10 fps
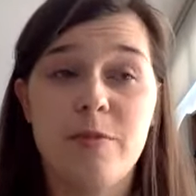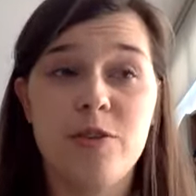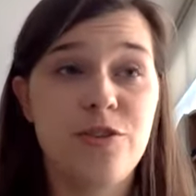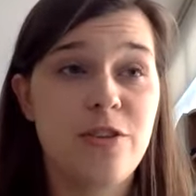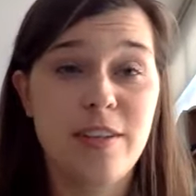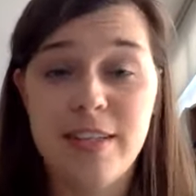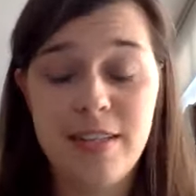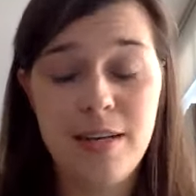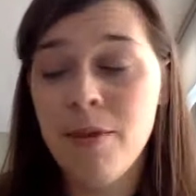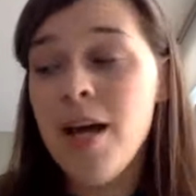in
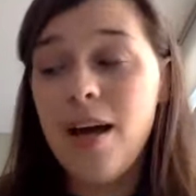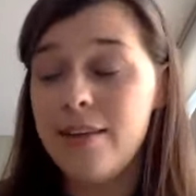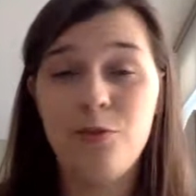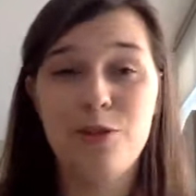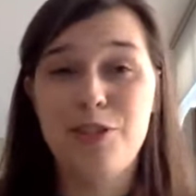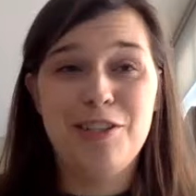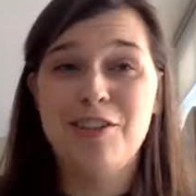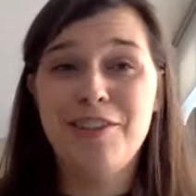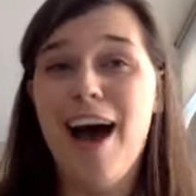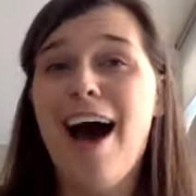journalism and there was just
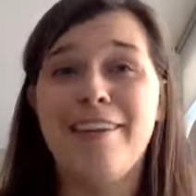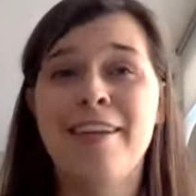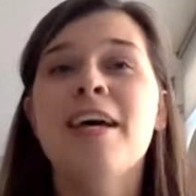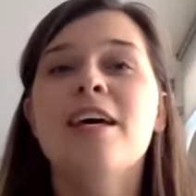none.